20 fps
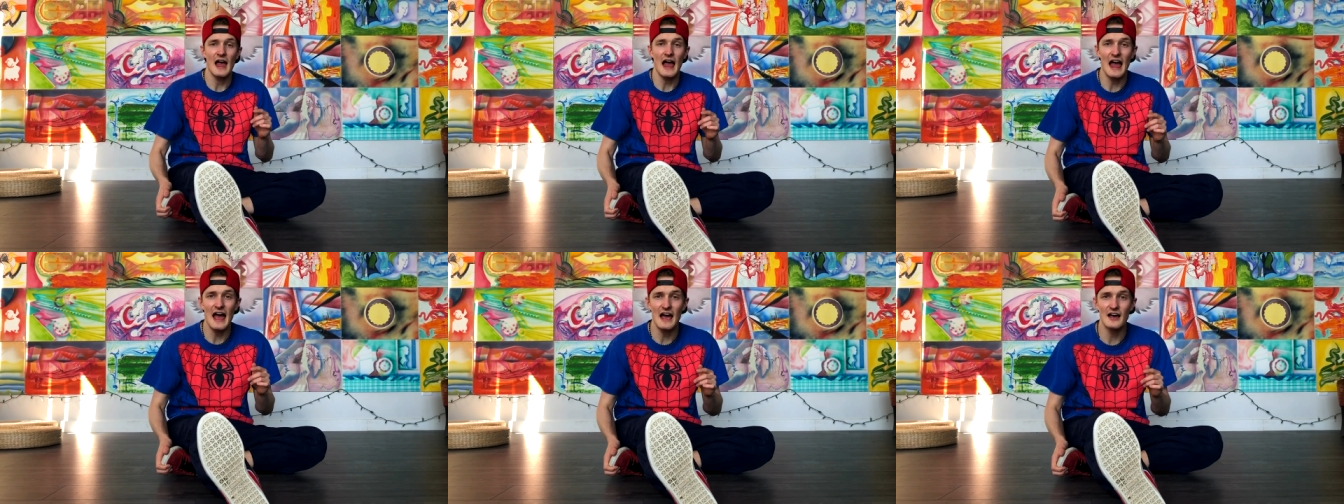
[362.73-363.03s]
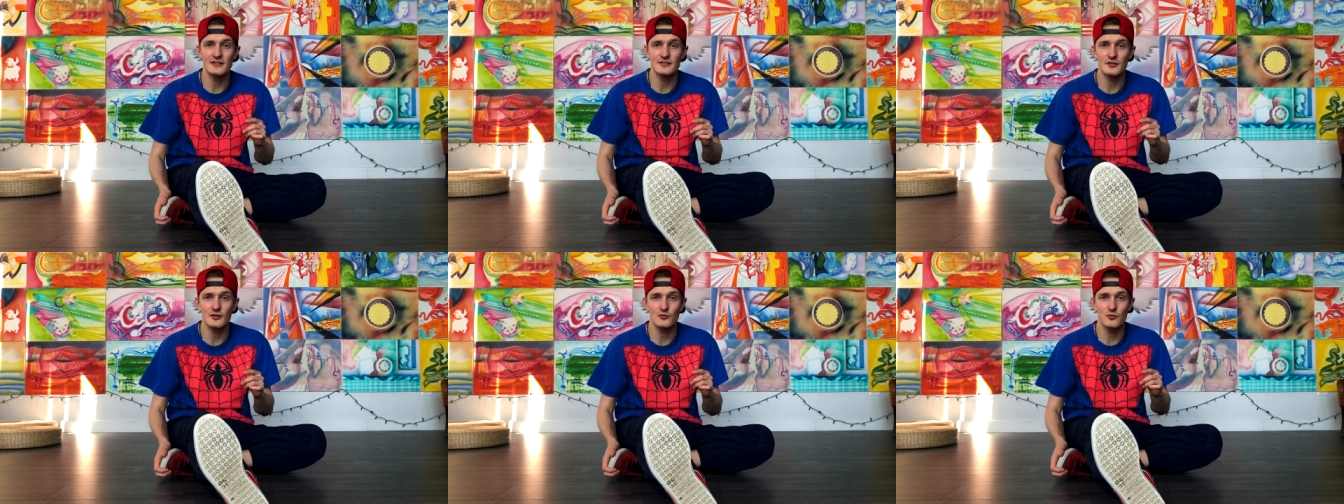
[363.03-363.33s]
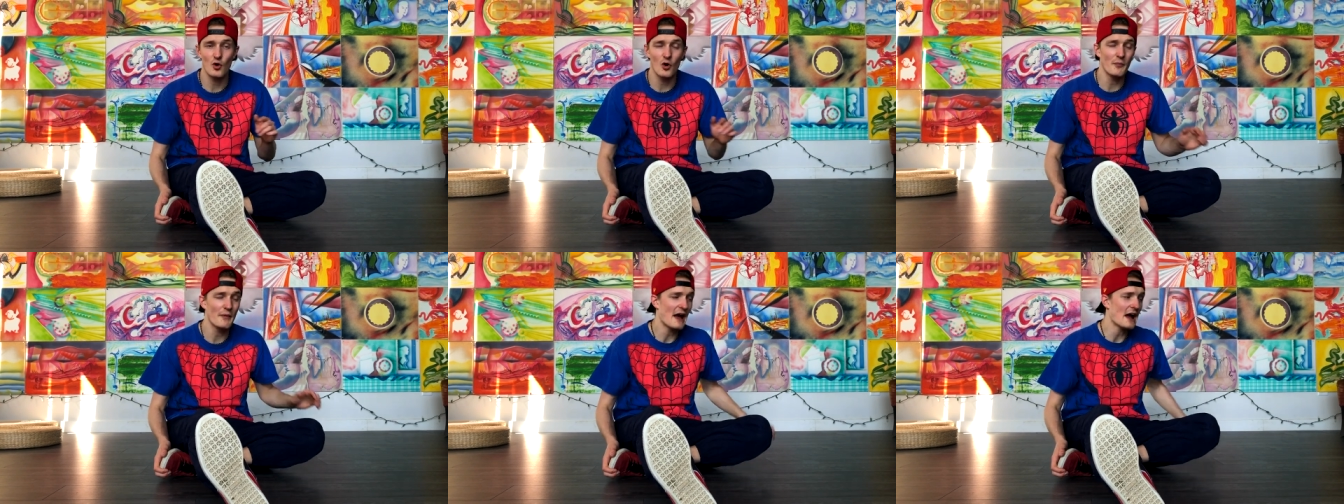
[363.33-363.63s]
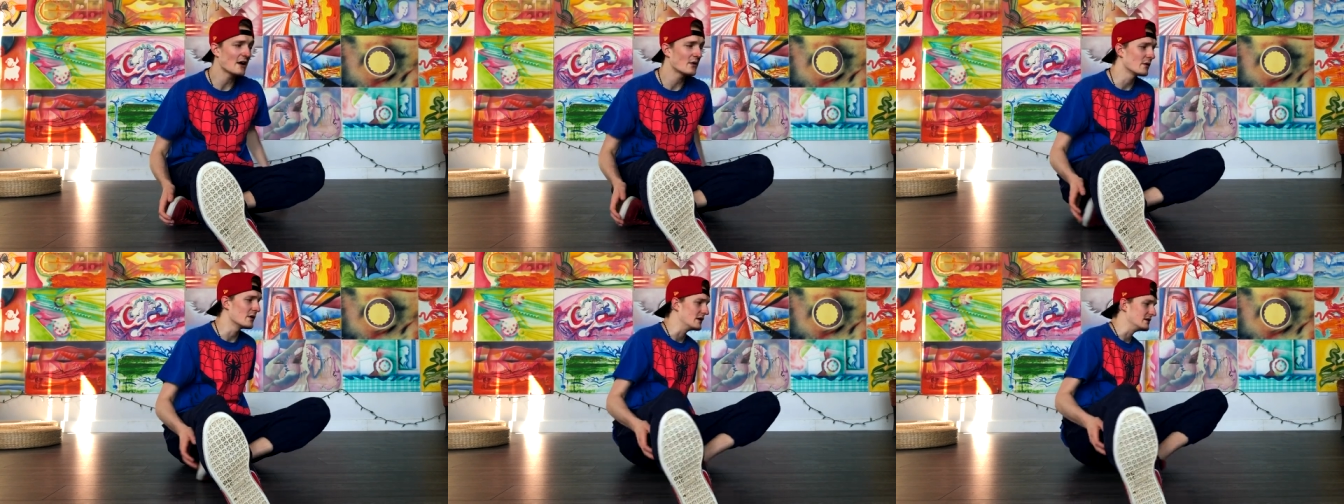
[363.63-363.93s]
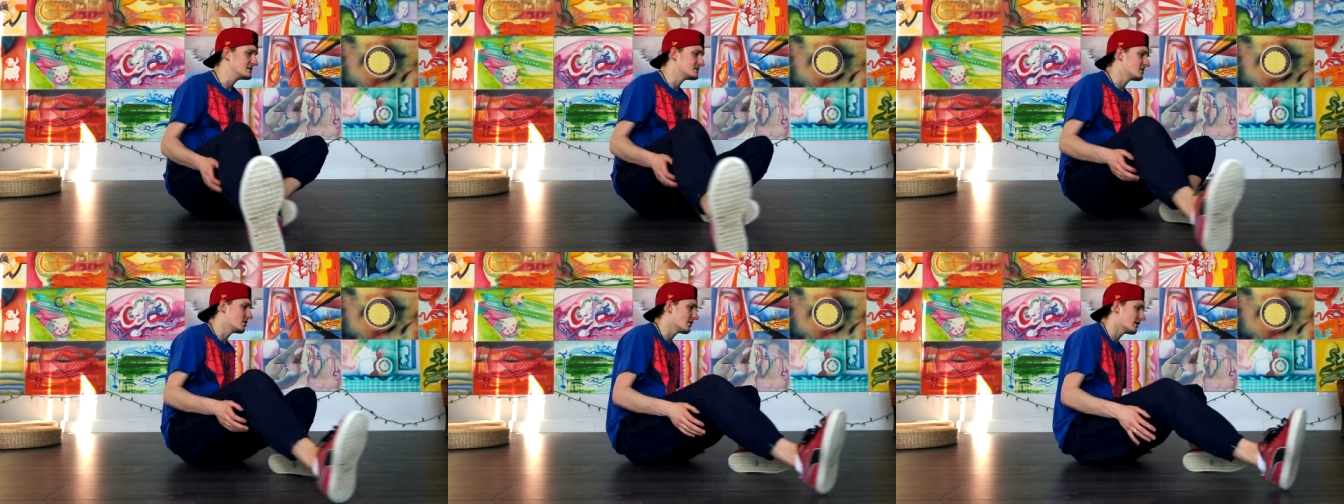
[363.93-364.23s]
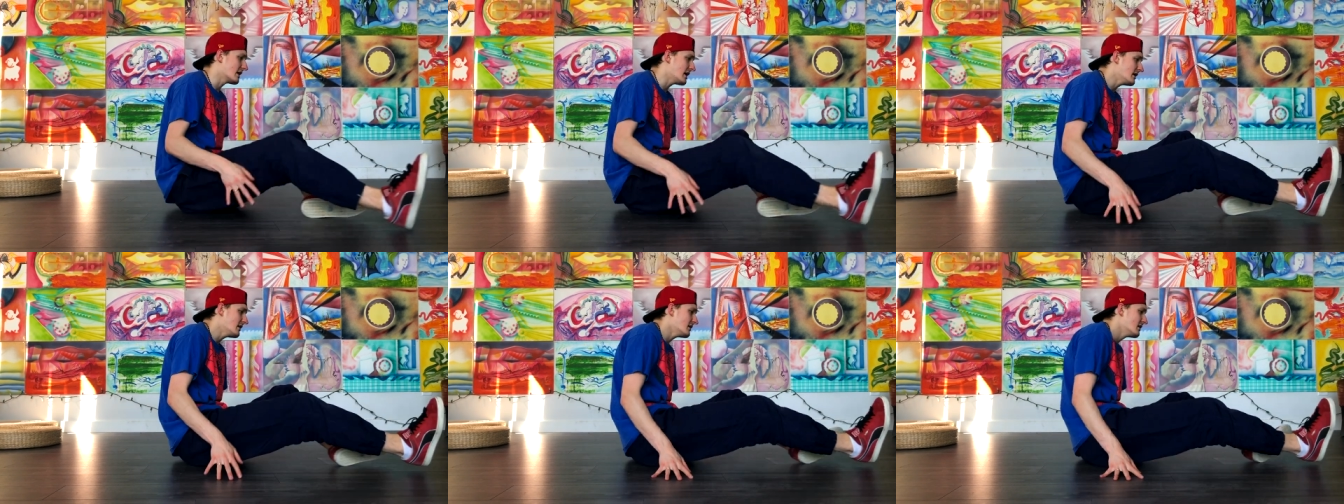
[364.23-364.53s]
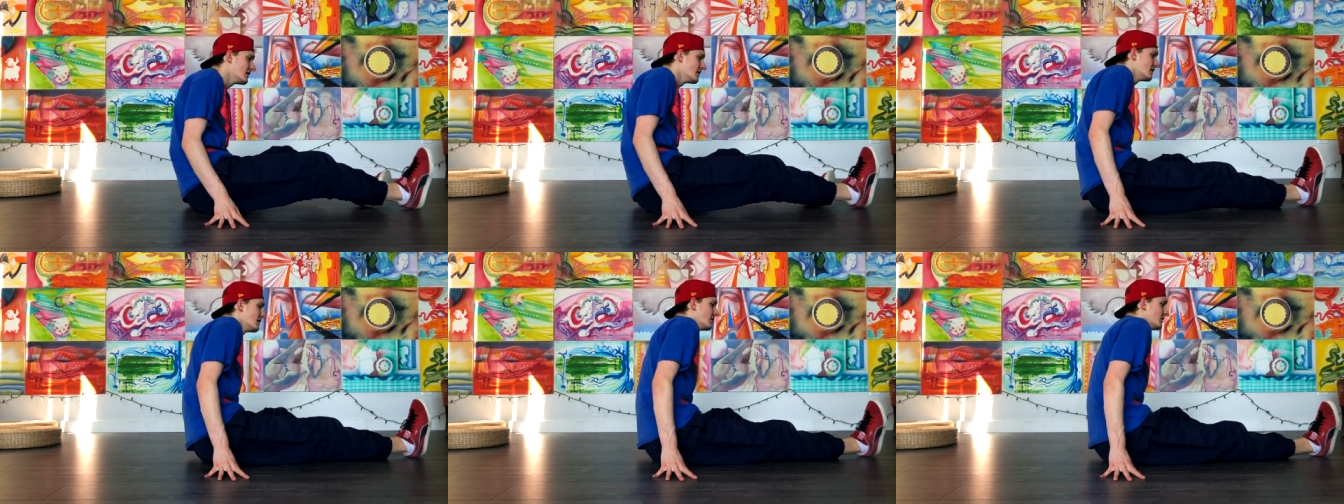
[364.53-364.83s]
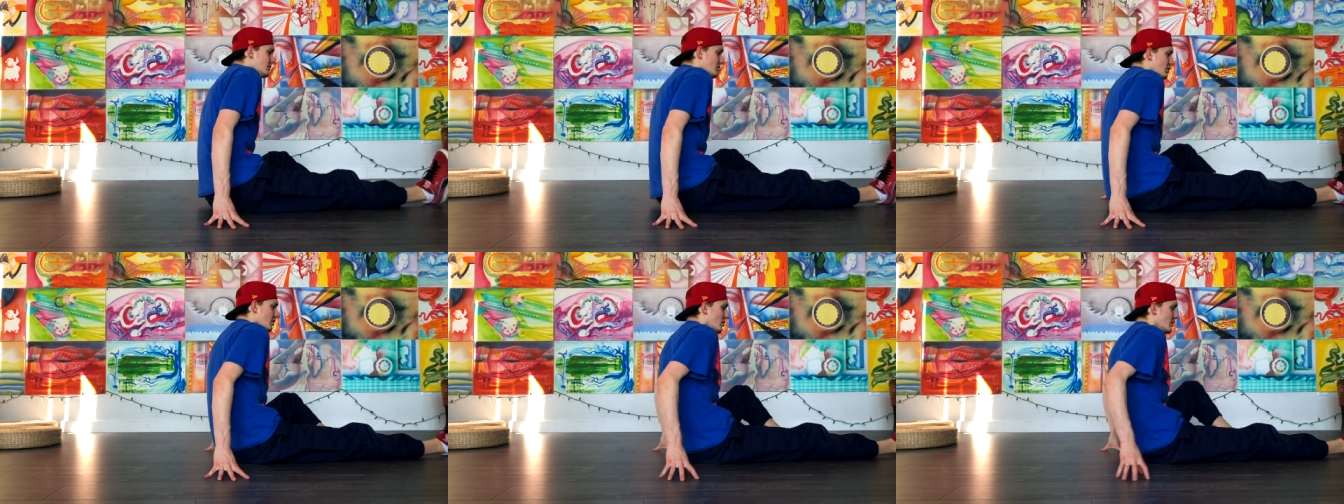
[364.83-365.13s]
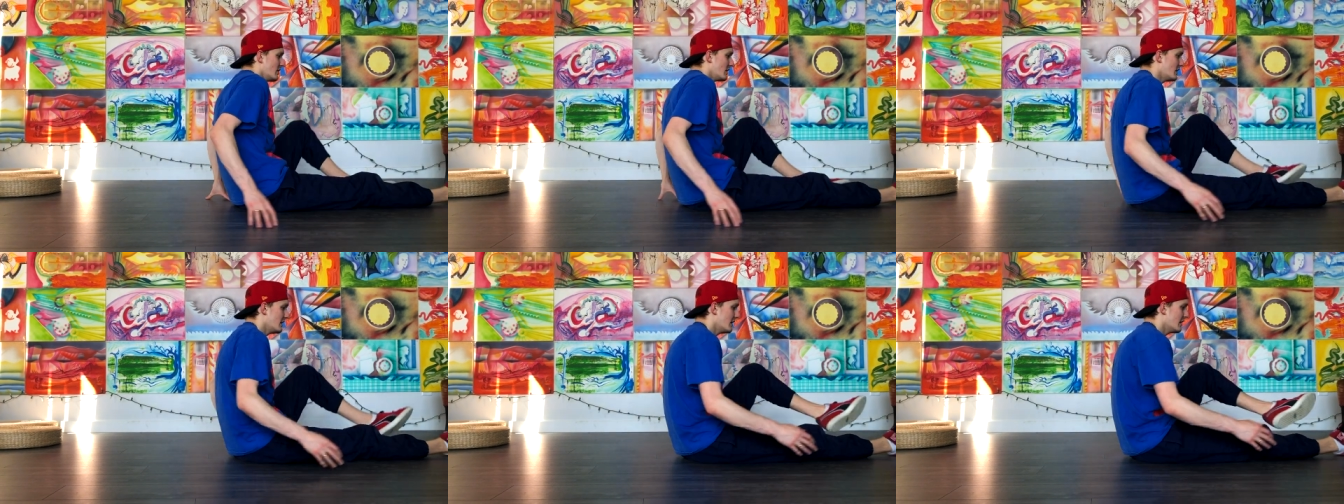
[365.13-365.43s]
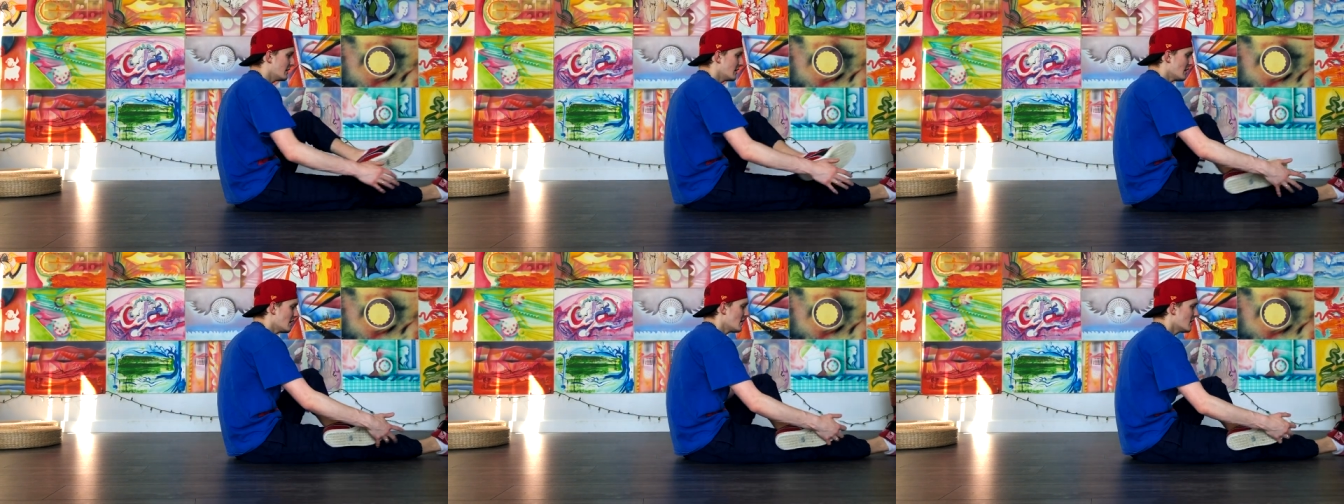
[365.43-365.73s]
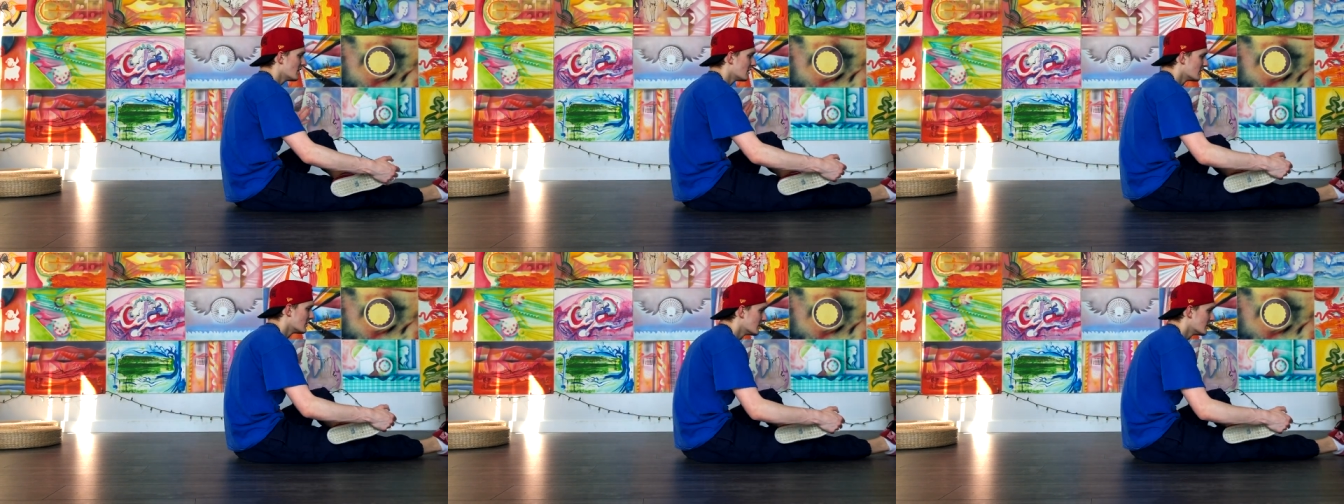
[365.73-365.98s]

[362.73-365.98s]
as you roll backwards, okay? So you're going here,